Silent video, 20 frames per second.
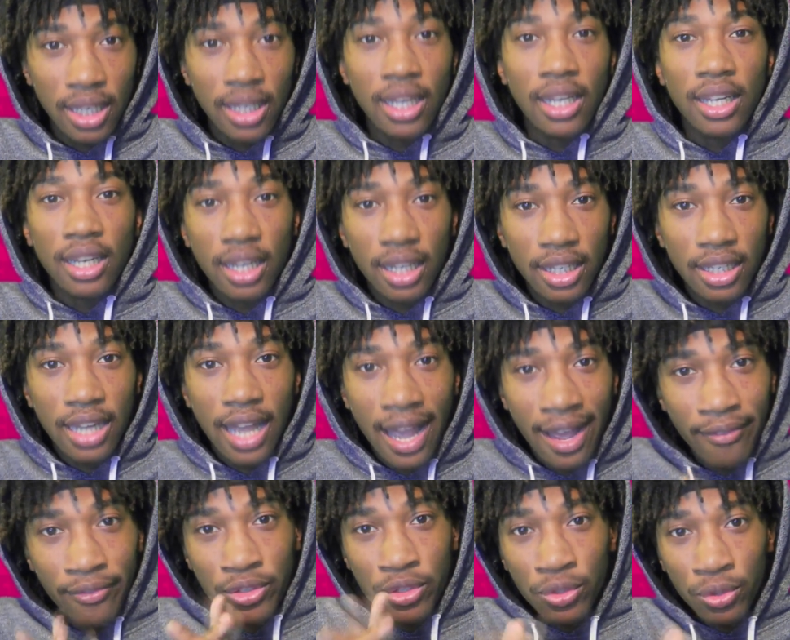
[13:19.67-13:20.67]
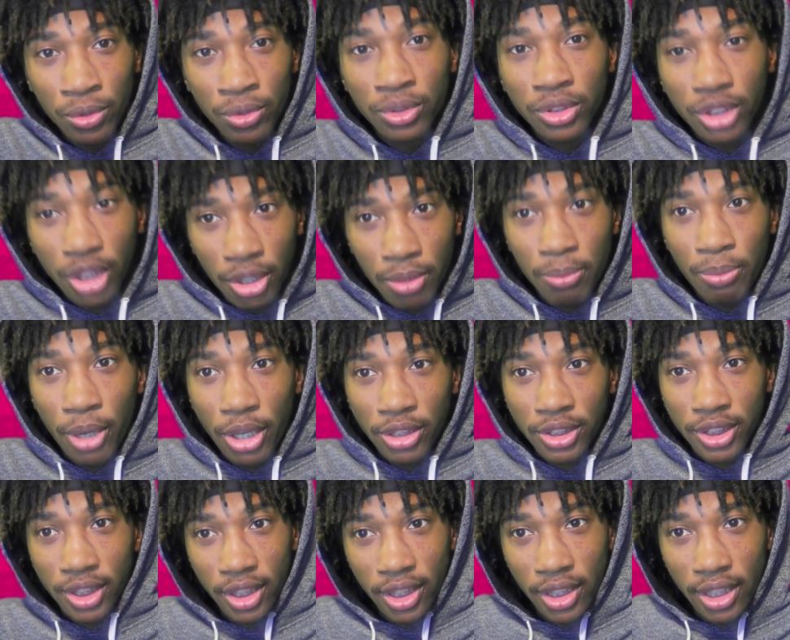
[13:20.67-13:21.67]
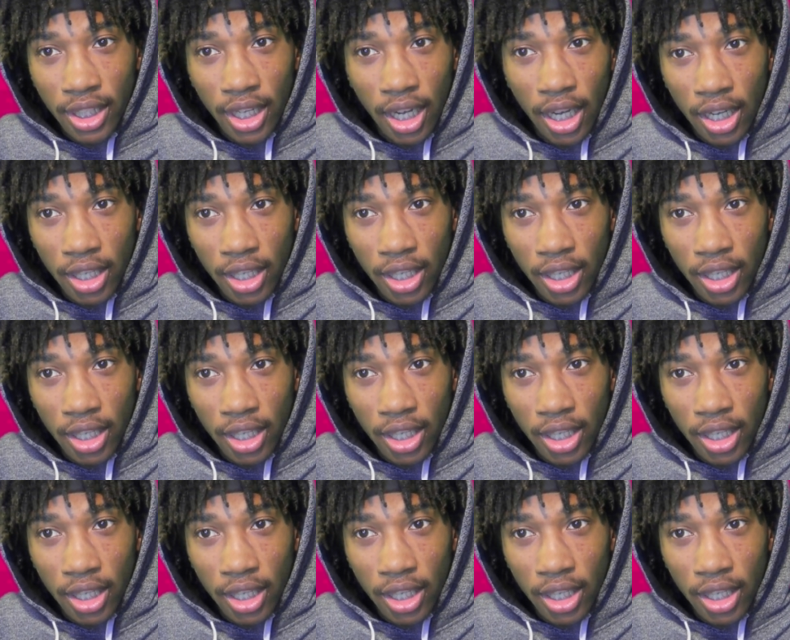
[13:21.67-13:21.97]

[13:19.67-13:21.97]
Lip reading: And have you, sir, personally,